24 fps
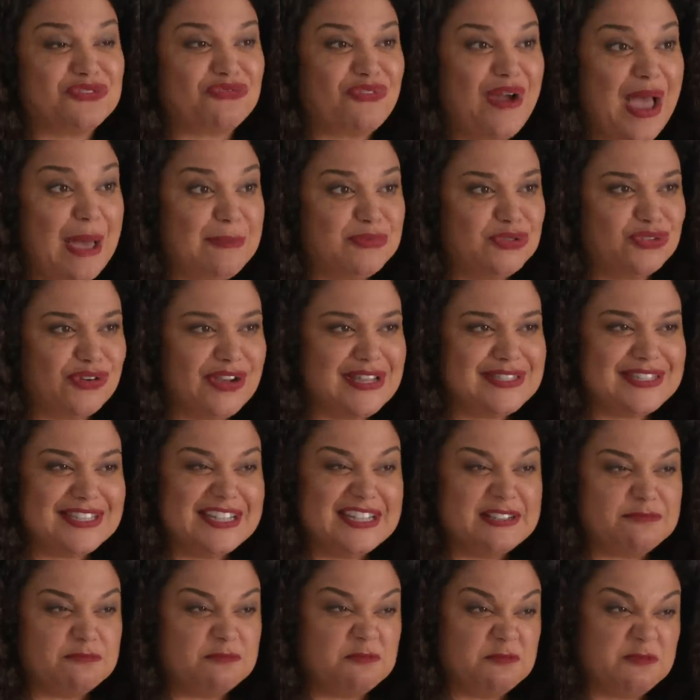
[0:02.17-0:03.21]
wrap dress, I
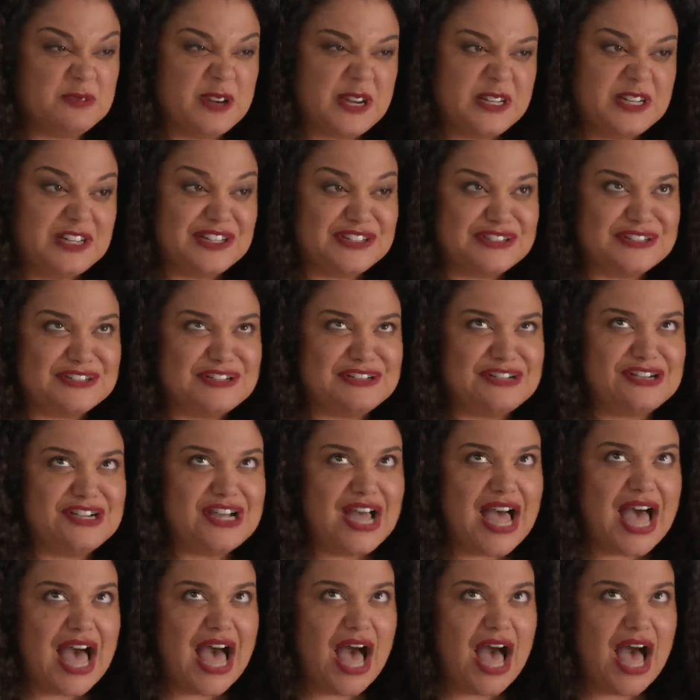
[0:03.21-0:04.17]
am ready to go!